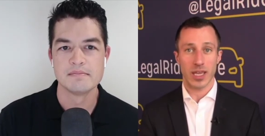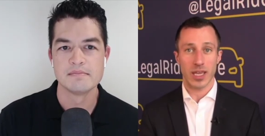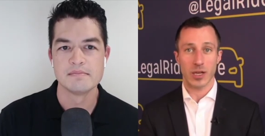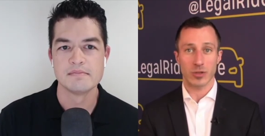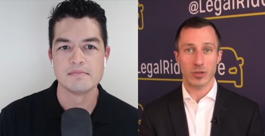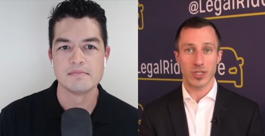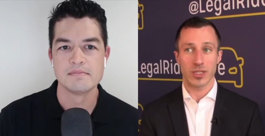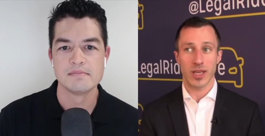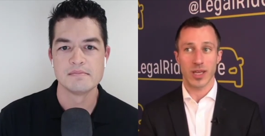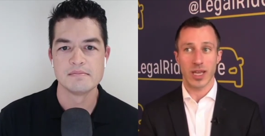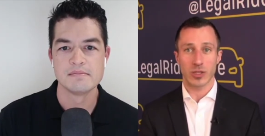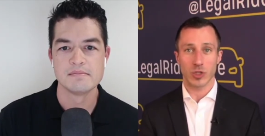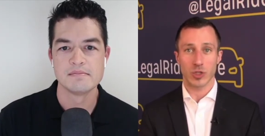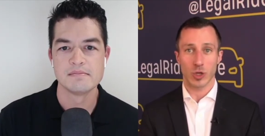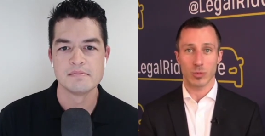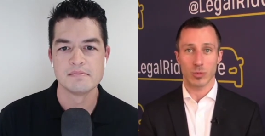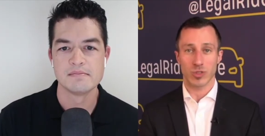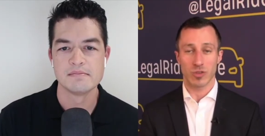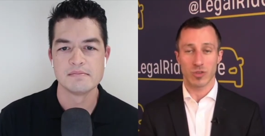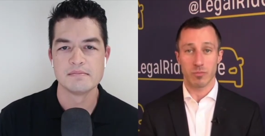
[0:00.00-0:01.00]
Speaker 1: here today in
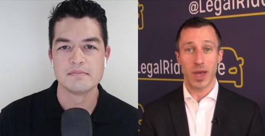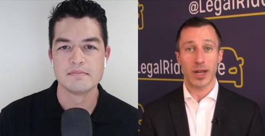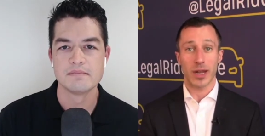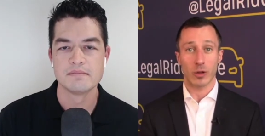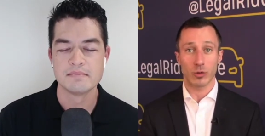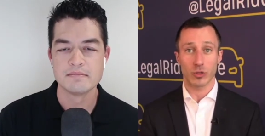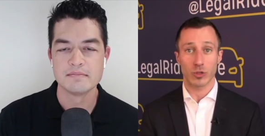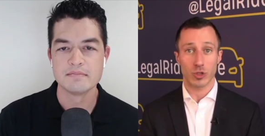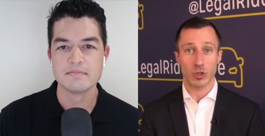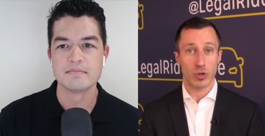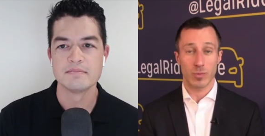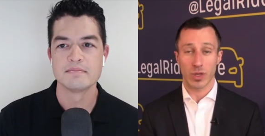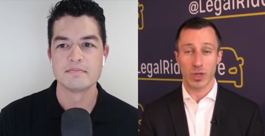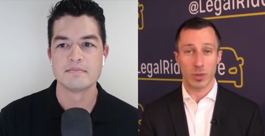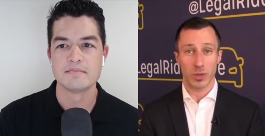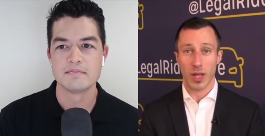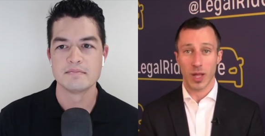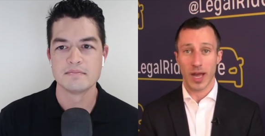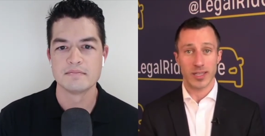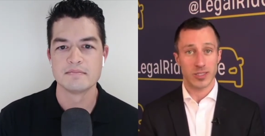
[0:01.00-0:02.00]
terms of medical treatment
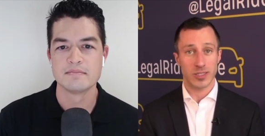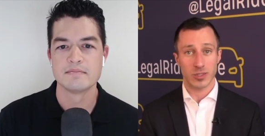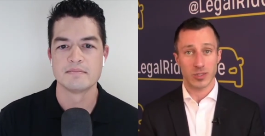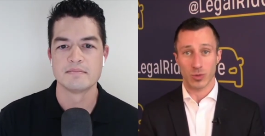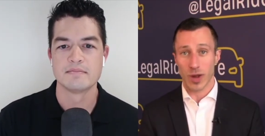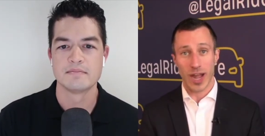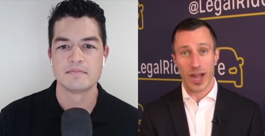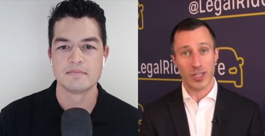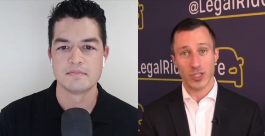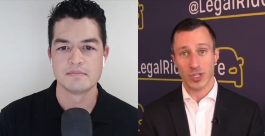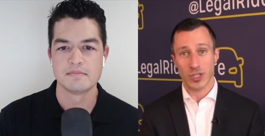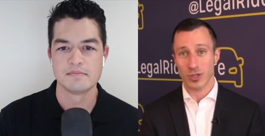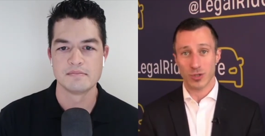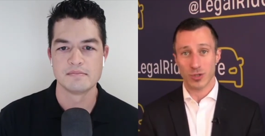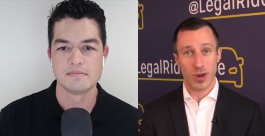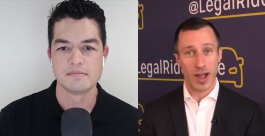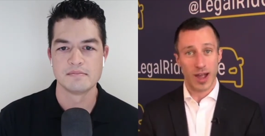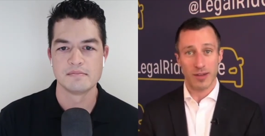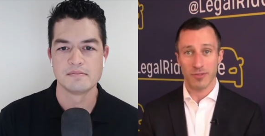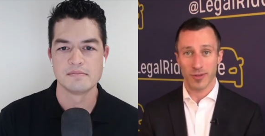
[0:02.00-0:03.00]
applies to rideshare
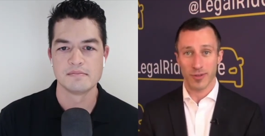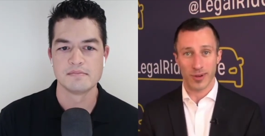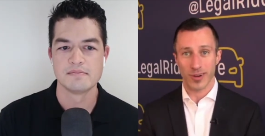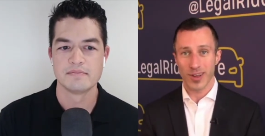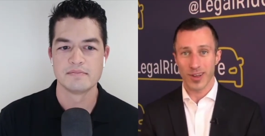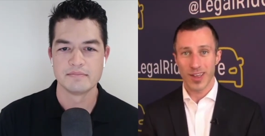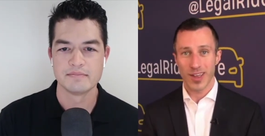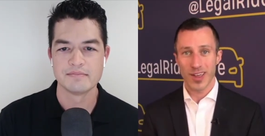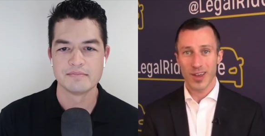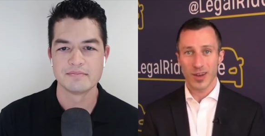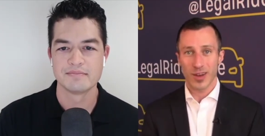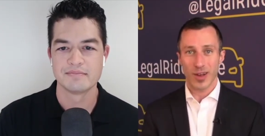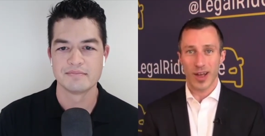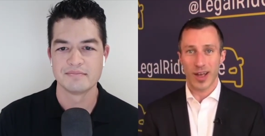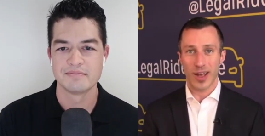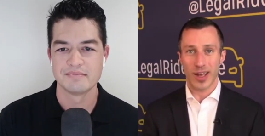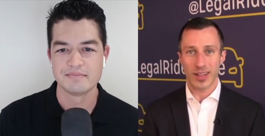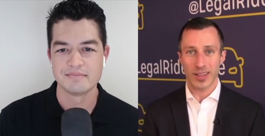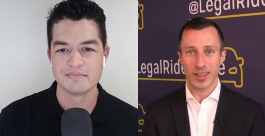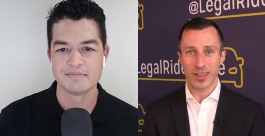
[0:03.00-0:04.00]
driver or
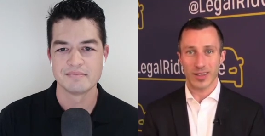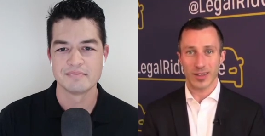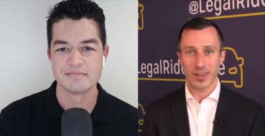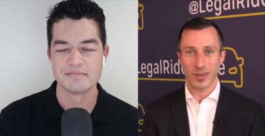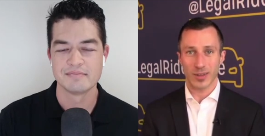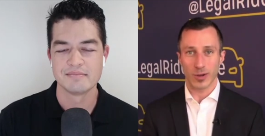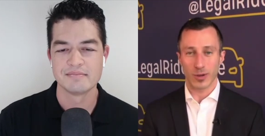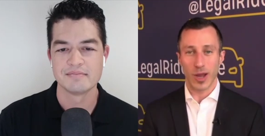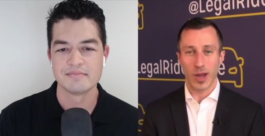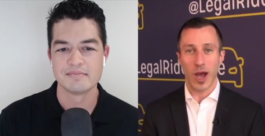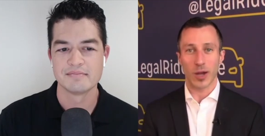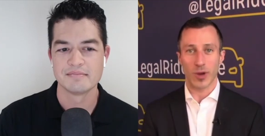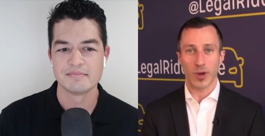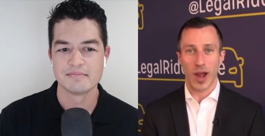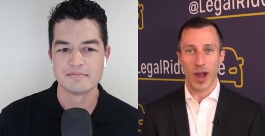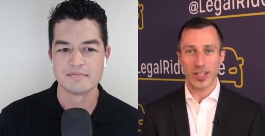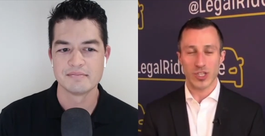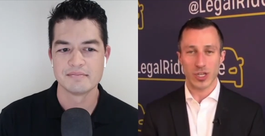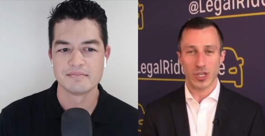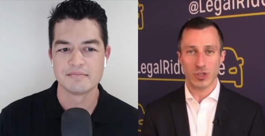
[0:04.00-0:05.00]
uh, you know
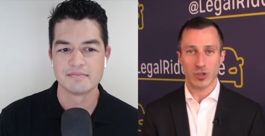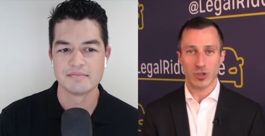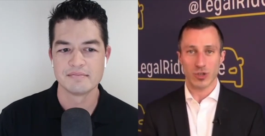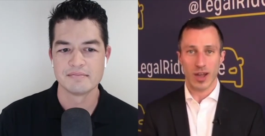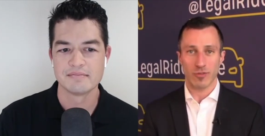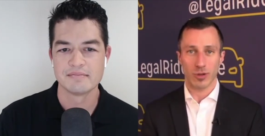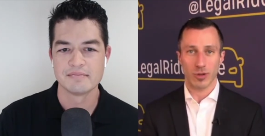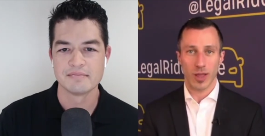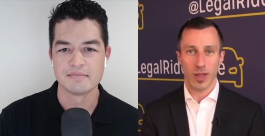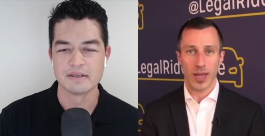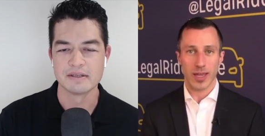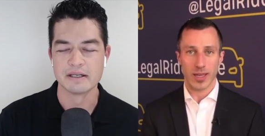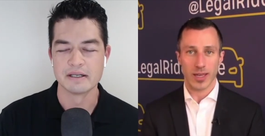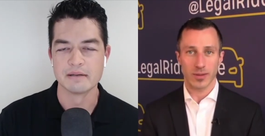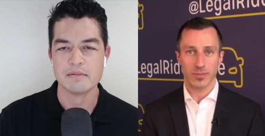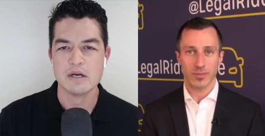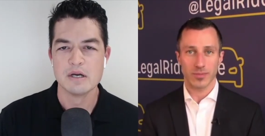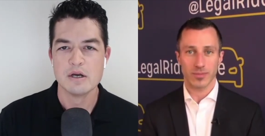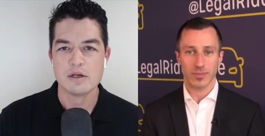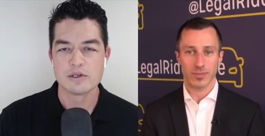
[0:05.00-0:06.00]
non-rideshare driver alike.
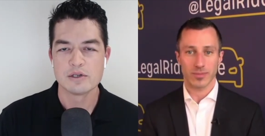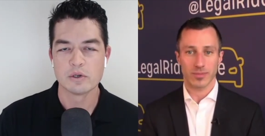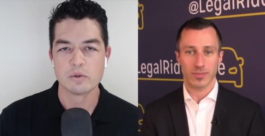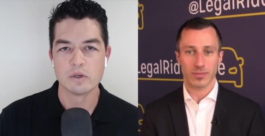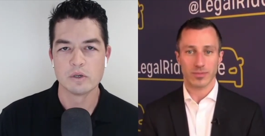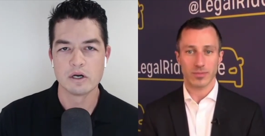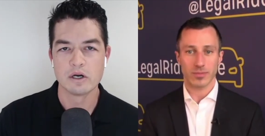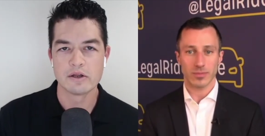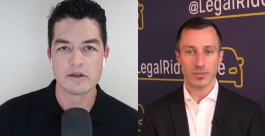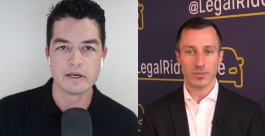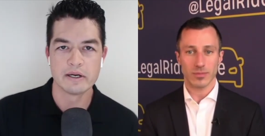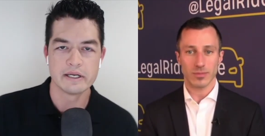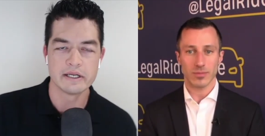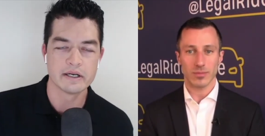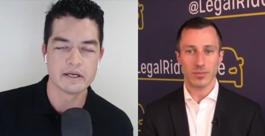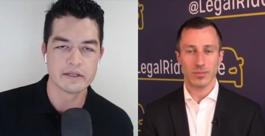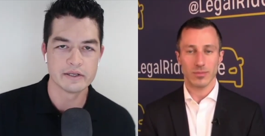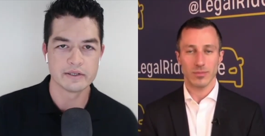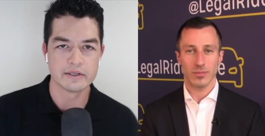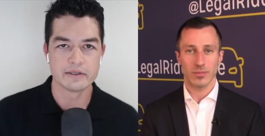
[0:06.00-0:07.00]
Speaker 2: Yeah.
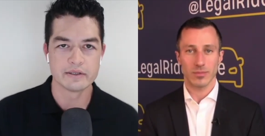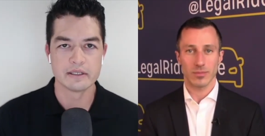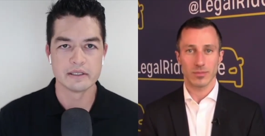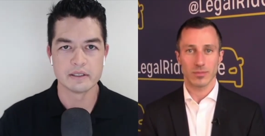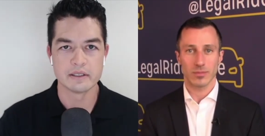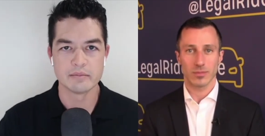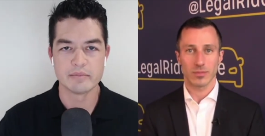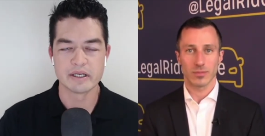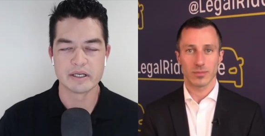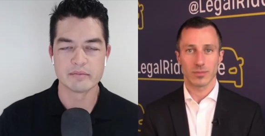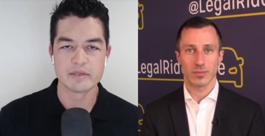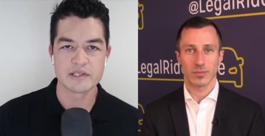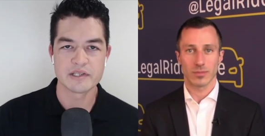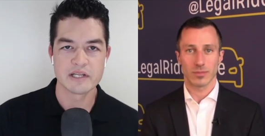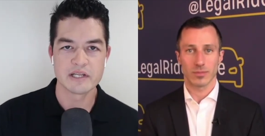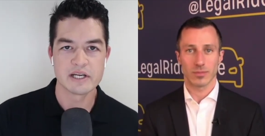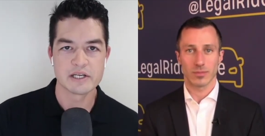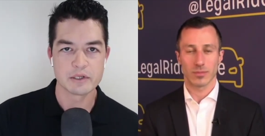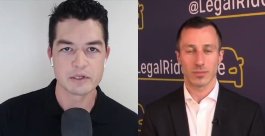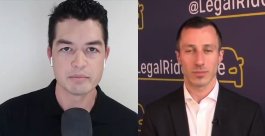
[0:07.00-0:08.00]
So are there any other
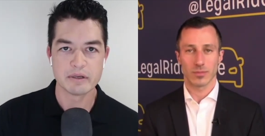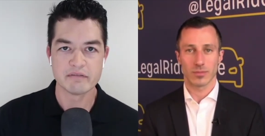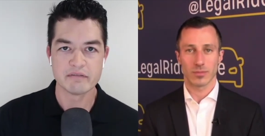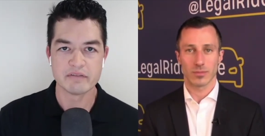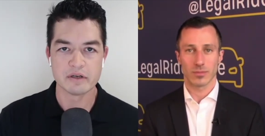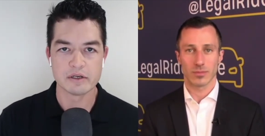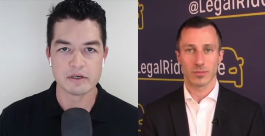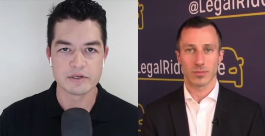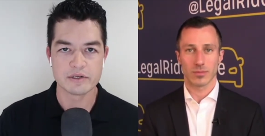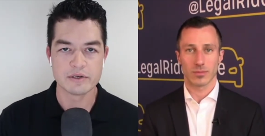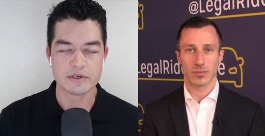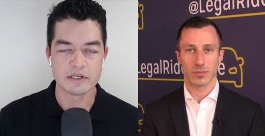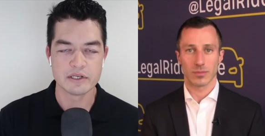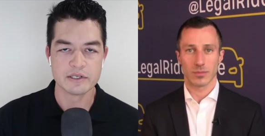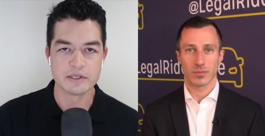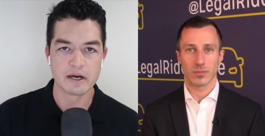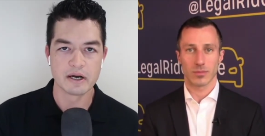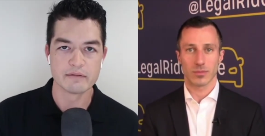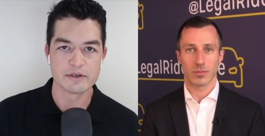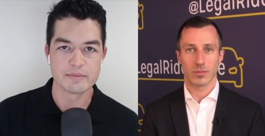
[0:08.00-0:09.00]
uh, big mistakes or
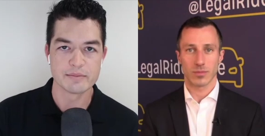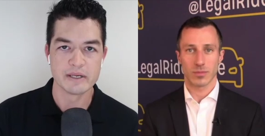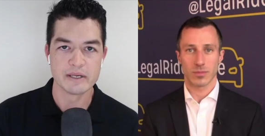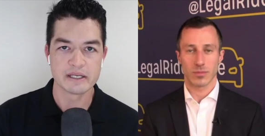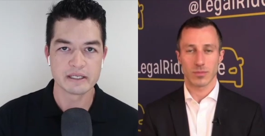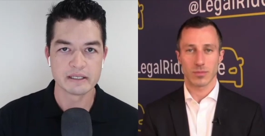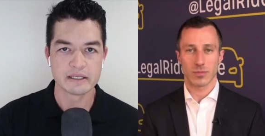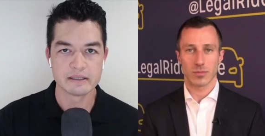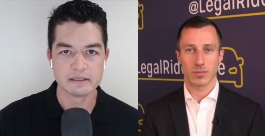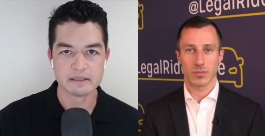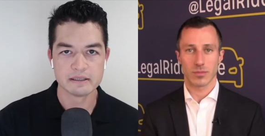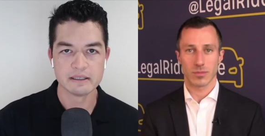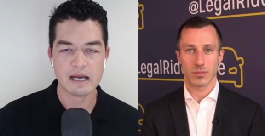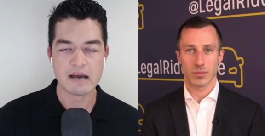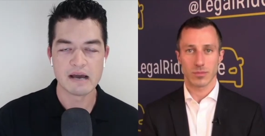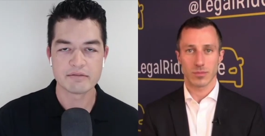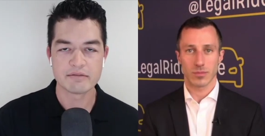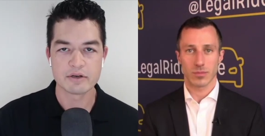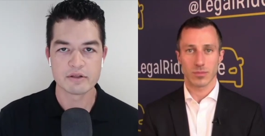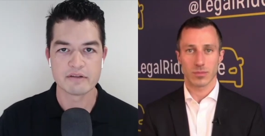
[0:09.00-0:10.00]
pitfalls you see drivers
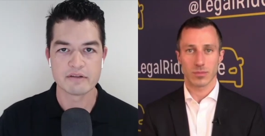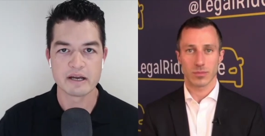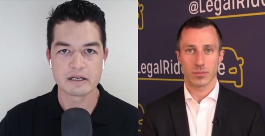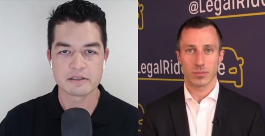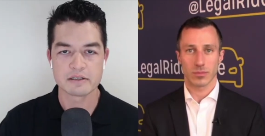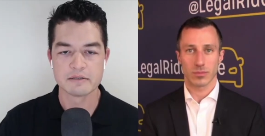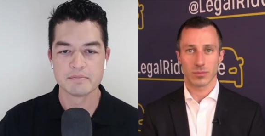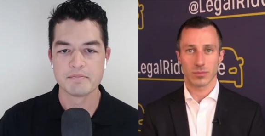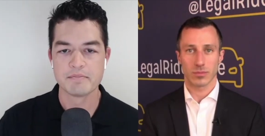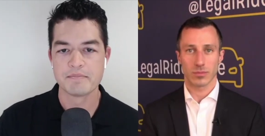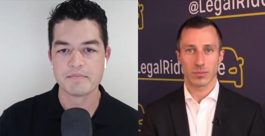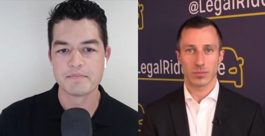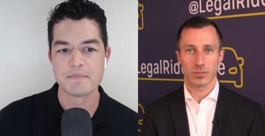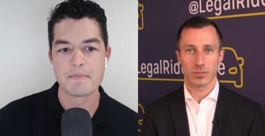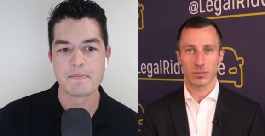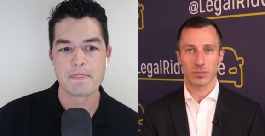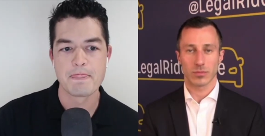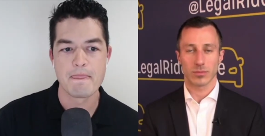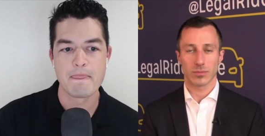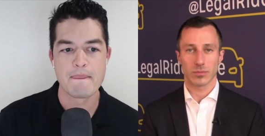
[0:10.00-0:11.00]
making uh, after the fact?